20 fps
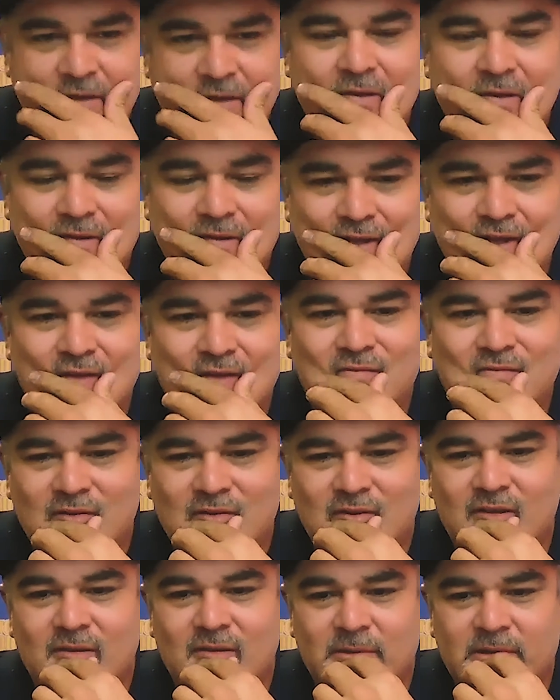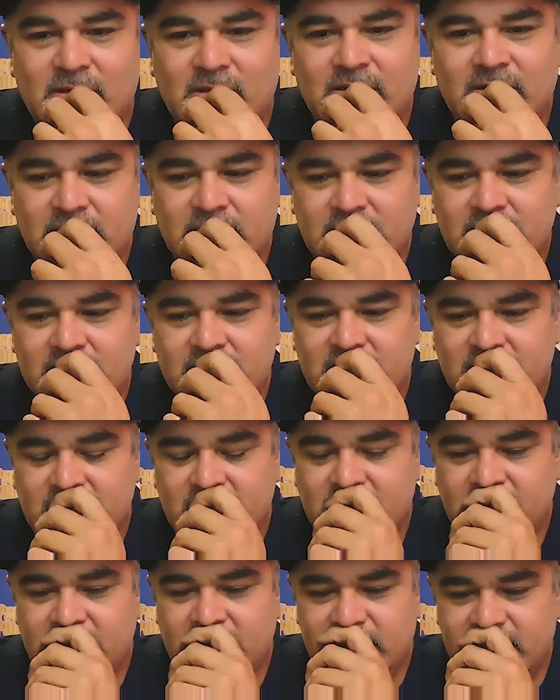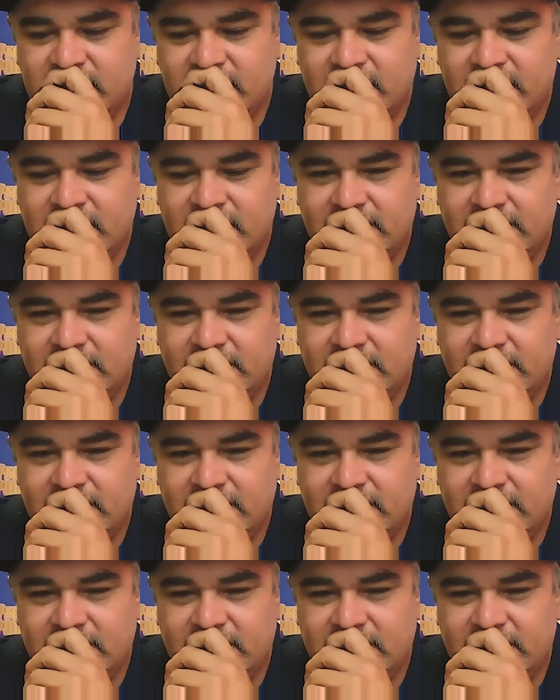man. Definitely, man. And